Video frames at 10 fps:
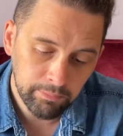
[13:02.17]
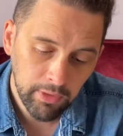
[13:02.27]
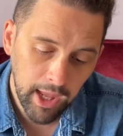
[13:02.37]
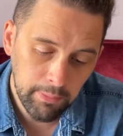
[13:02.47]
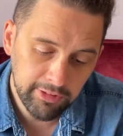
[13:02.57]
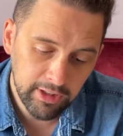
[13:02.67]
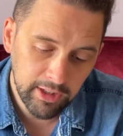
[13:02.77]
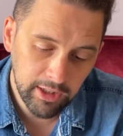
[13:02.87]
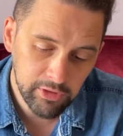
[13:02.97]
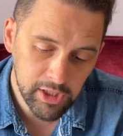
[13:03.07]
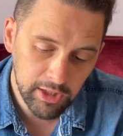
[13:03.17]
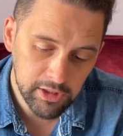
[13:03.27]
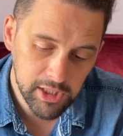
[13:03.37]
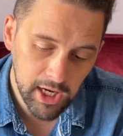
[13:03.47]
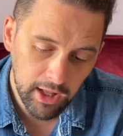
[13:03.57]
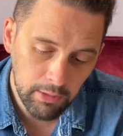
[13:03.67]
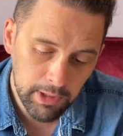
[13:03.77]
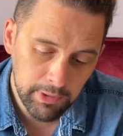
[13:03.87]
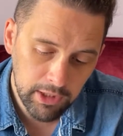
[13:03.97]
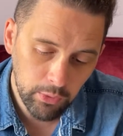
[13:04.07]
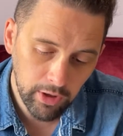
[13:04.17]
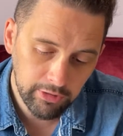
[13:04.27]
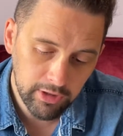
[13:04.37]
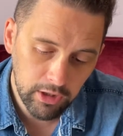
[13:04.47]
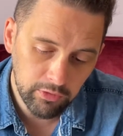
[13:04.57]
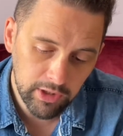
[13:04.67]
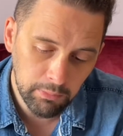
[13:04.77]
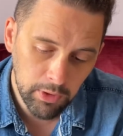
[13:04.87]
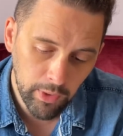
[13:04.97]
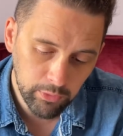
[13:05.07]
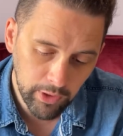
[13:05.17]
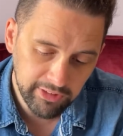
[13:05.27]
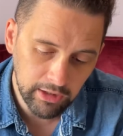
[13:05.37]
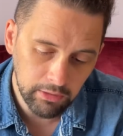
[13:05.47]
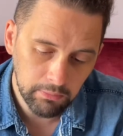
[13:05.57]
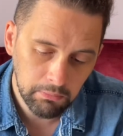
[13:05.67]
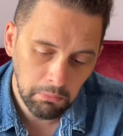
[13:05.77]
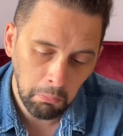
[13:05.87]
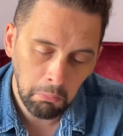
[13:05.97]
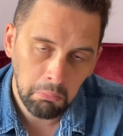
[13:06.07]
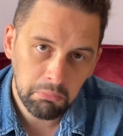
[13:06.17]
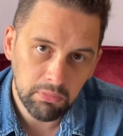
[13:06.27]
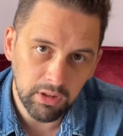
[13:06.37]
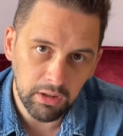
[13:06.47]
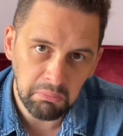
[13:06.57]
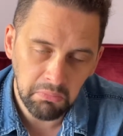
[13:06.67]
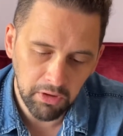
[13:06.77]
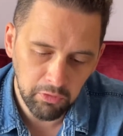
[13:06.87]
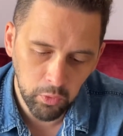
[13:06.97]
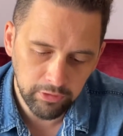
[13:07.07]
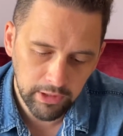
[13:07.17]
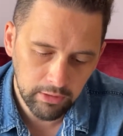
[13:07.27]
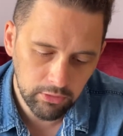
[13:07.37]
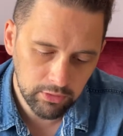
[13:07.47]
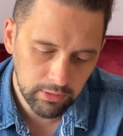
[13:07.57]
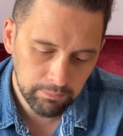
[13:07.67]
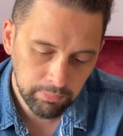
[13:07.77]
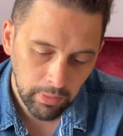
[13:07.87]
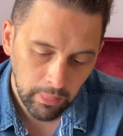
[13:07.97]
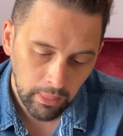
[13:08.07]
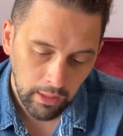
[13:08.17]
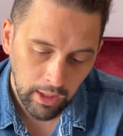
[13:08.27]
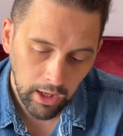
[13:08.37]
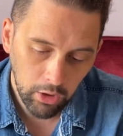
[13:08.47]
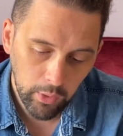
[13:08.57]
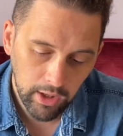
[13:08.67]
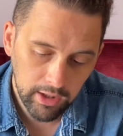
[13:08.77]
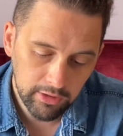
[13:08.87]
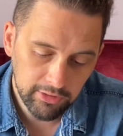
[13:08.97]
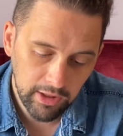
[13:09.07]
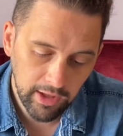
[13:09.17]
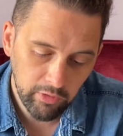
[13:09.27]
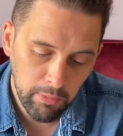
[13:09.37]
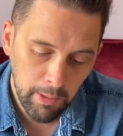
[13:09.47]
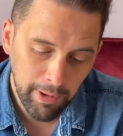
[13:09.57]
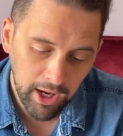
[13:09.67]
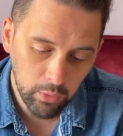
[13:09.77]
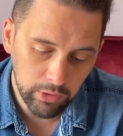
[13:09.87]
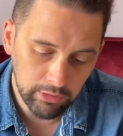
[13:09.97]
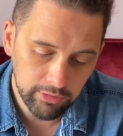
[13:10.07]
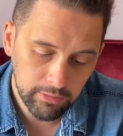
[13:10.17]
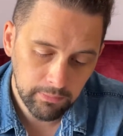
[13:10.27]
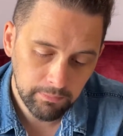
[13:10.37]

A, B, C, D, E, F, G, H, I, J, K, L, M, N, O, P, Q, R, S, T, U, V, W, X, Y, Z. Don't know, like 4 seconds or so. How quickly can you say the alphabet backwards?